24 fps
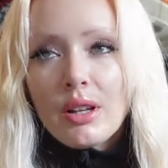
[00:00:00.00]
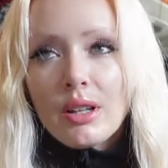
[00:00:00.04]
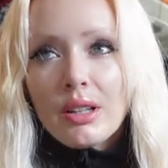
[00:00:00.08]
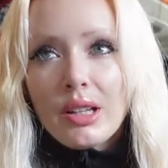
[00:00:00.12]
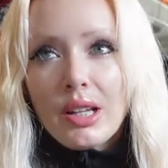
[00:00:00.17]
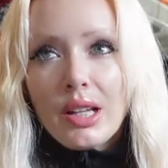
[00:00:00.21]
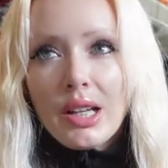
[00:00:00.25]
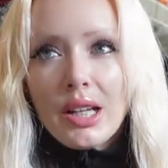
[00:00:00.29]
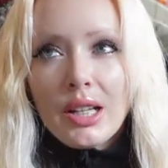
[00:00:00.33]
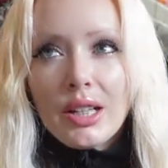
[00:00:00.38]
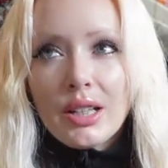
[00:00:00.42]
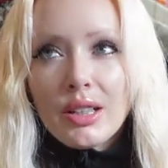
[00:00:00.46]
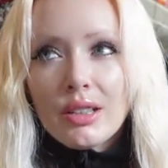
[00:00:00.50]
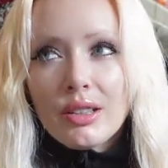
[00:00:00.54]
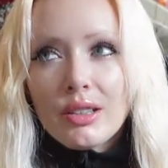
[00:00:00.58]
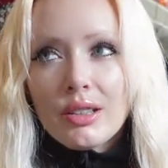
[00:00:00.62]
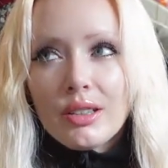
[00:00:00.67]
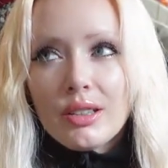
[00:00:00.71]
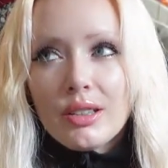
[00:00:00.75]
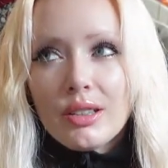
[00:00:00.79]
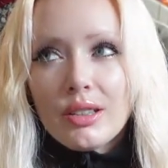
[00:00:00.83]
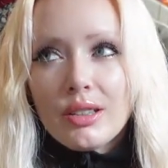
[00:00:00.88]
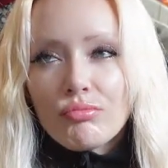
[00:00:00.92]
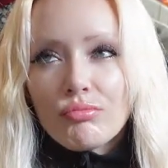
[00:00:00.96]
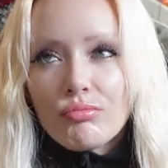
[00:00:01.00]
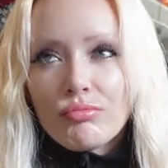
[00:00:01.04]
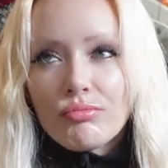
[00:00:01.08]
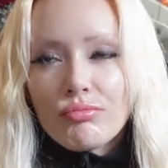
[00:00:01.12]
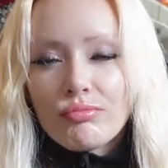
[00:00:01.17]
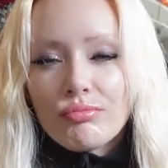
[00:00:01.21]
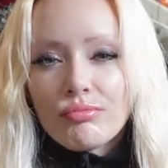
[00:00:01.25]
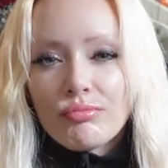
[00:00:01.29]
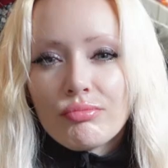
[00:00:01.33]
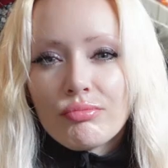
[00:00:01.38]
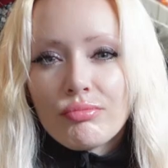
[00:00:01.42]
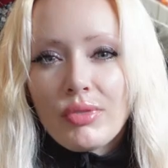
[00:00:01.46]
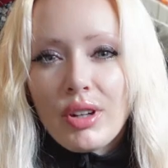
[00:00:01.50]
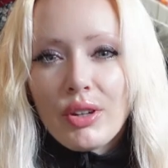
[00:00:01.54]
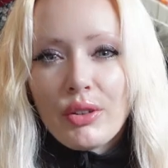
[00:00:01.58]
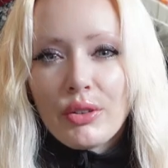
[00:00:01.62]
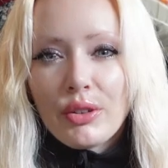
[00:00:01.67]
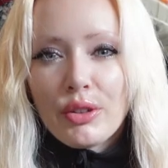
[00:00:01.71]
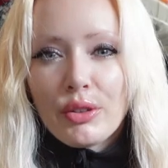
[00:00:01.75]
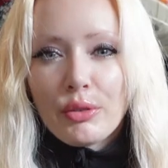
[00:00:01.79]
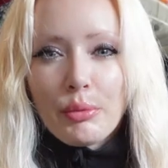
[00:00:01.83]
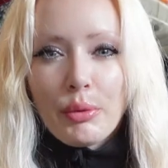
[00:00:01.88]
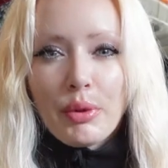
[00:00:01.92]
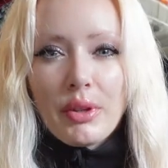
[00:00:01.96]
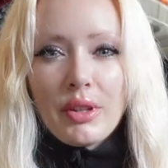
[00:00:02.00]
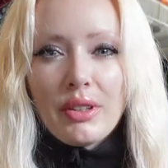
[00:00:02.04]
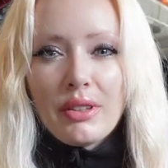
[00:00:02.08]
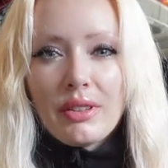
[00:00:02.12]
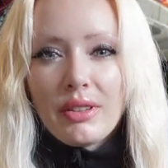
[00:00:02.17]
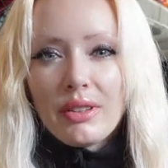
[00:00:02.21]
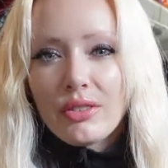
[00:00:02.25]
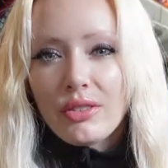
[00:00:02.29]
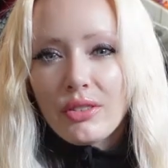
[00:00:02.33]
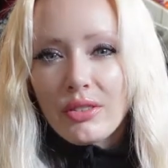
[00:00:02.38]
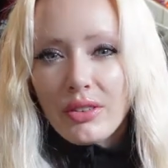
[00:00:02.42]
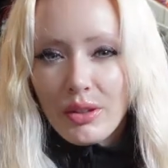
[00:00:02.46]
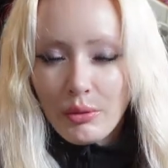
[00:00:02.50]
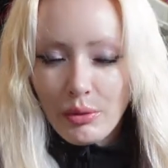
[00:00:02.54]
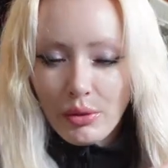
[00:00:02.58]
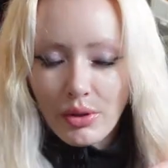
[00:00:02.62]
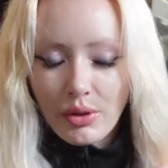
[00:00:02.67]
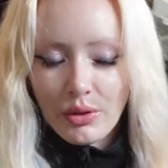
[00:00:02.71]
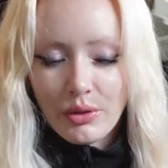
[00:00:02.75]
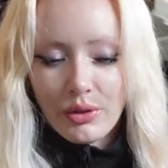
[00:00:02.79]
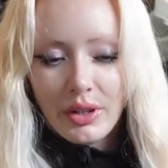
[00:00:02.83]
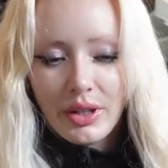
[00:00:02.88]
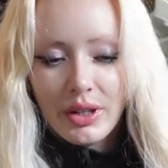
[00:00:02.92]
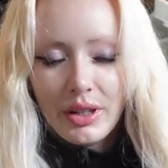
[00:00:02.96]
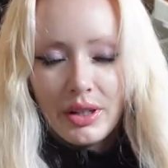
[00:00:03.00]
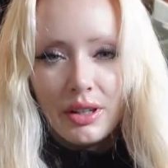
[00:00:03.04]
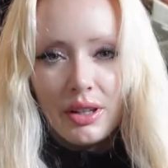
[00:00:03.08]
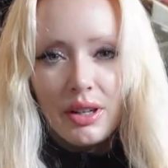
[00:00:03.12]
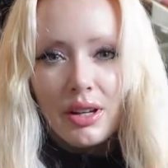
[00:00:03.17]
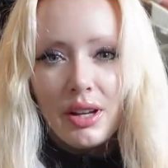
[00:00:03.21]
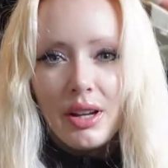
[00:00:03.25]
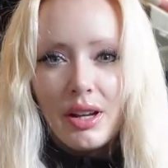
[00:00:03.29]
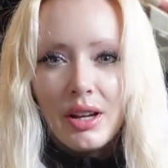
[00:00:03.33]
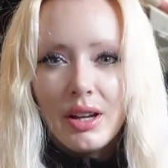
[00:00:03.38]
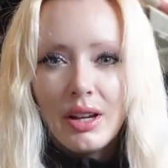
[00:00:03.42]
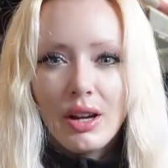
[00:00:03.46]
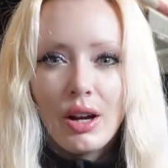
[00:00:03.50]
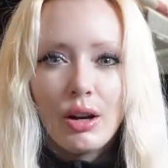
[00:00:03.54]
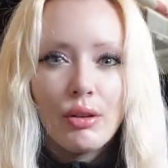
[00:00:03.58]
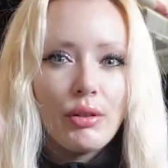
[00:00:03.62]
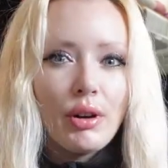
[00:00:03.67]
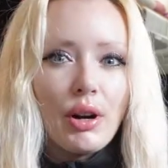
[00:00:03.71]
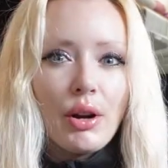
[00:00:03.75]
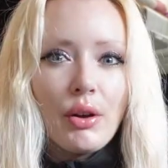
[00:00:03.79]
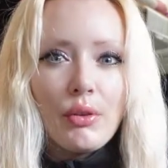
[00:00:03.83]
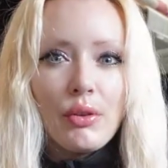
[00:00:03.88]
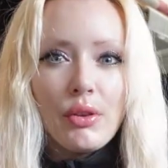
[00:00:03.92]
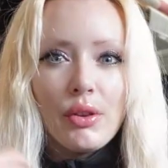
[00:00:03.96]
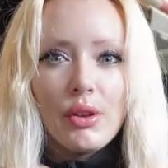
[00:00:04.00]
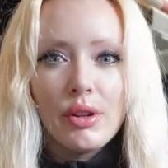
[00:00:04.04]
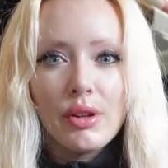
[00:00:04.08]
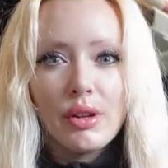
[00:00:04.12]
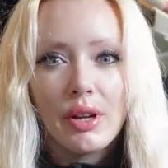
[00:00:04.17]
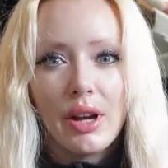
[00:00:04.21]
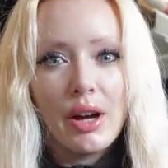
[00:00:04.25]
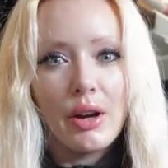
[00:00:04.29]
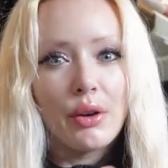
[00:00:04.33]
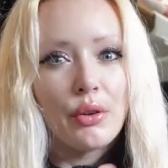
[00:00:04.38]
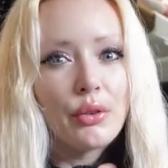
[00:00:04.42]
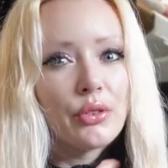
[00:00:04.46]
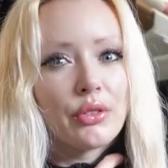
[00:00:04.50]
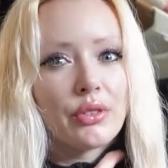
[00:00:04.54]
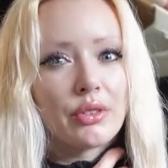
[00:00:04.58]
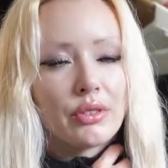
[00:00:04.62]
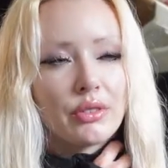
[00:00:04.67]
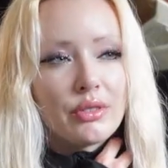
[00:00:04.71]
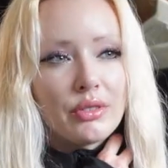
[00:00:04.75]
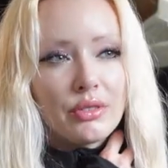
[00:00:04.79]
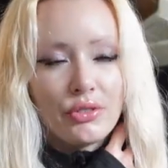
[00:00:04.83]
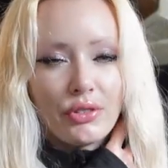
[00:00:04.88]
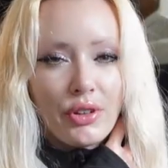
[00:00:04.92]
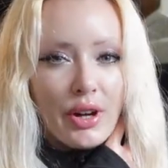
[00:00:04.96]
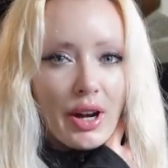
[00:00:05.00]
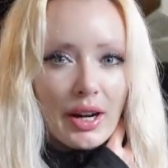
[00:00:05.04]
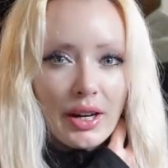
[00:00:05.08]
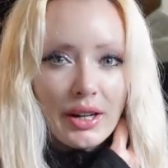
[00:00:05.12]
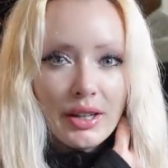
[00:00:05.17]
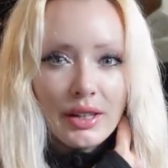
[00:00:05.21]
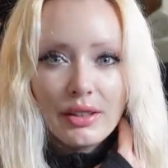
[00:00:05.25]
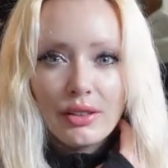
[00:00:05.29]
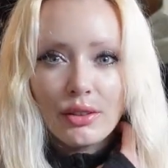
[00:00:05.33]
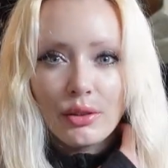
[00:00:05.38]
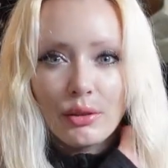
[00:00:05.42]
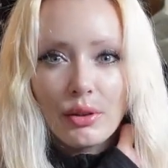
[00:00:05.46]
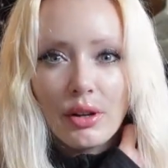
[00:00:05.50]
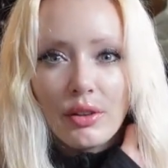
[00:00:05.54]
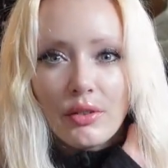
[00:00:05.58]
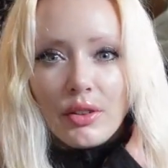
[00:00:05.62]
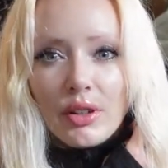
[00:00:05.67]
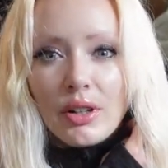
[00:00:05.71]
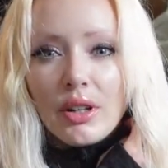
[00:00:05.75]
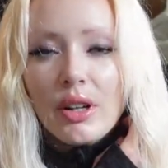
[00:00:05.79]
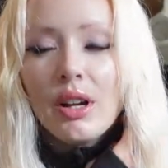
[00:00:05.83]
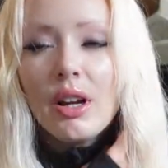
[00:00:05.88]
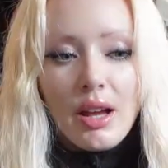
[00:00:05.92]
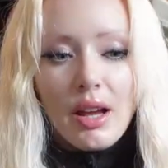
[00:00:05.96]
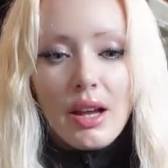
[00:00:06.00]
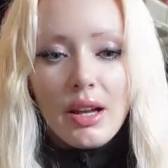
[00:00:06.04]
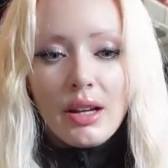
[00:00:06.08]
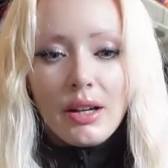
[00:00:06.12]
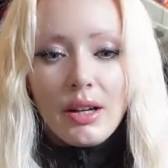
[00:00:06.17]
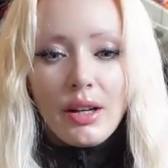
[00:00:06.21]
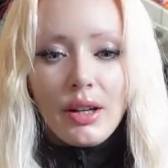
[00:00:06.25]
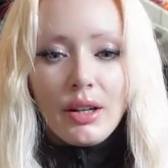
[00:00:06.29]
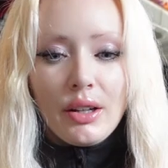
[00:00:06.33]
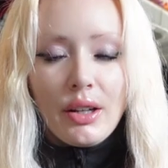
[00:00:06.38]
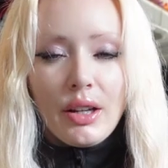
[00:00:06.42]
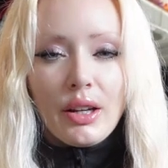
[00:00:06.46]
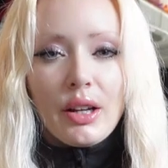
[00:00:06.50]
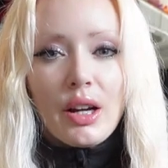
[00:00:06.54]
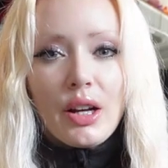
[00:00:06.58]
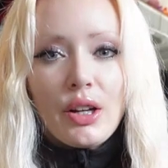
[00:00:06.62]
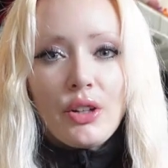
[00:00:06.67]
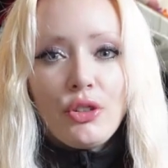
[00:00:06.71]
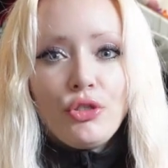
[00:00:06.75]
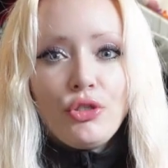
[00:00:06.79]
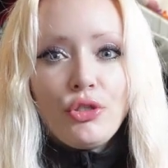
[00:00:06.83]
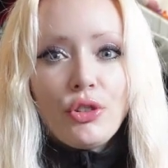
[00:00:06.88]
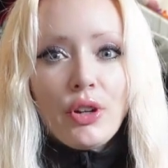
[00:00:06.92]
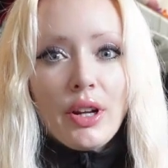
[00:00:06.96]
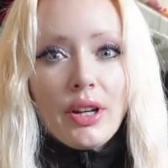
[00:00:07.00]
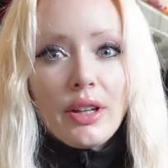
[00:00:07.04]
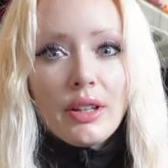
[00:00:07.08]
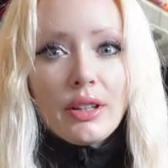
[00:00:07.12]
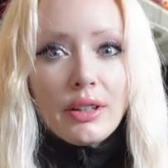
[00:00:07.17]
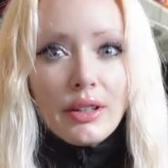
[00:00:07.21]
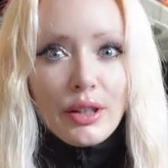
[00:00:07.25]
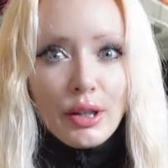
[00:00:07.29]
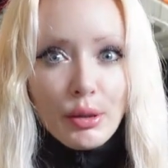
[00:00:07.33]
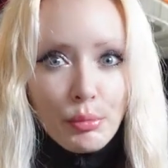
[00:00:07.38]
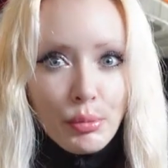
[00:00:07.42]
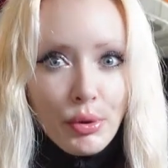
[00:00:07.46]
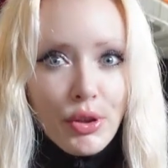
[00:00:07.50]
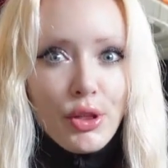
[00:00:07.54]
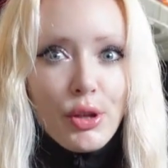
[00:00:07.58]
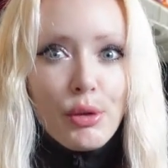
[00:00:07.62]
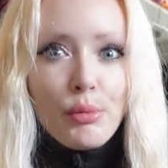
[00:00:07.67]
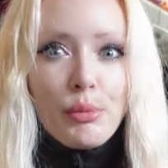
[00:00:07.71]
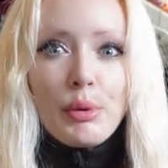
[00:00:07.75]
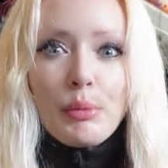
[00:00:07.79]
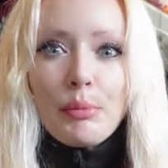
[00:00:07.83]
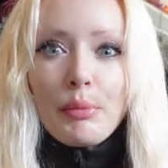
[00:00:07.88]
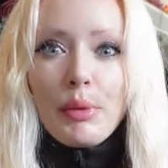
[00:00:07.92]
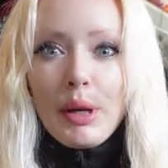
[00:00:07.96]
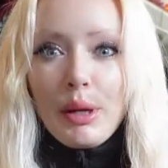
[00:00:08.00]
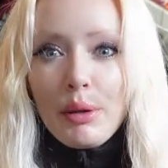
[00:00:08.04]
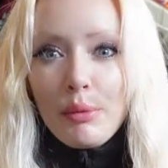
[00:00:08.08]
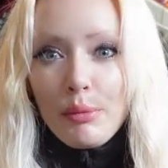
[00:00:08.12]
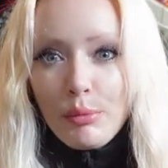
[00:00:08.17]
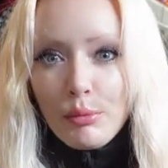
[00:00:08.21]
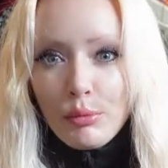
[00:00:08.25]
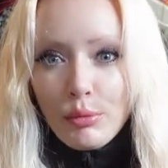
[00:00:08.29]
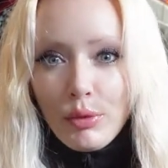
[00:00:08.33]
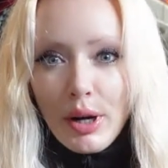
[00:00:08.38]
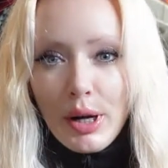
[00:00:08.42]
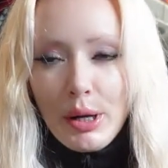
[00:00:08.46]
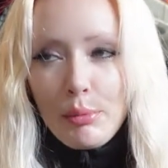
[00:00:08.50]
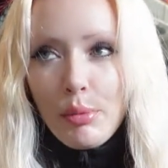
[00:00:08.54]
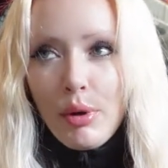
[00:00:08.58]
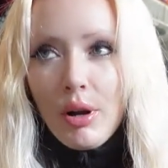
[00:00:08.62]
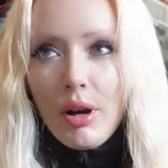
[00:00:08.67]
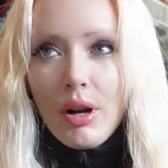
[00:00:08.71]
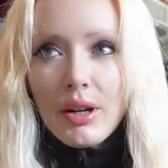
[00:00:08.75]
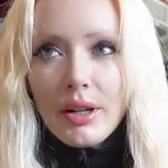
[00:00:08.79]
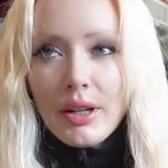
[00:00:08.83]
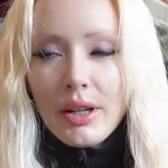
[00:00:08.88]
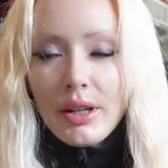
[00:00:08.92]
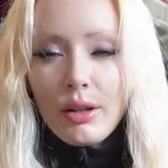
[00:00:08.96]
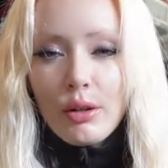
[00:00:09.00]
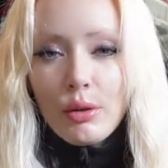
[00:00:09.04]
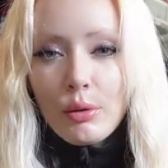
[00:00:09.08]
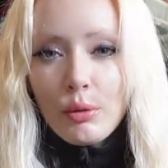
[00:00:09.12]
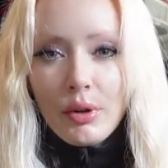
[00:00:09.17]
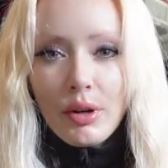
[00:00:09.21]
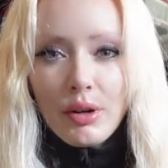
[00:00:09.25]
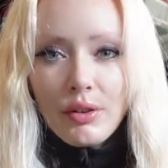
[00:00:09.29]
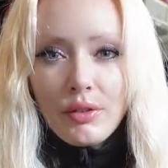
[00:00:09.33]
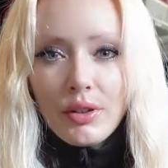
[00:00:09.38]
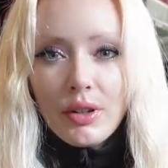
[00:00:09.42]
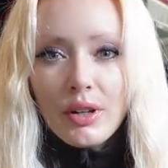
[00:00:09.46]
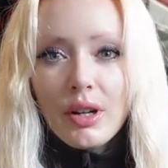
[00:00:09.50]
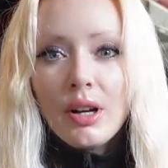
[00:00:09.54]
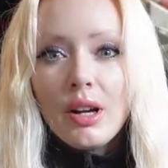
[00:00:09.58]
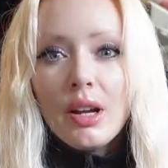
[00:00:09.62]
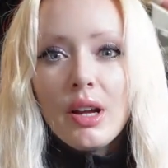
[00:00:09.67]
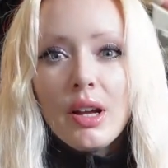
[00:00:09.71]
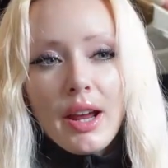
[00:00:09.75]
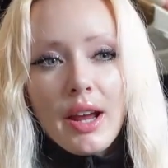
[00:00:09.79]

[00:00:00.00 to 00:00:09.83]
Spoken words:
like, how to explain this? It's just like one of those like around the house jackets or whatever. And I gently put them in my right pocket or whatever.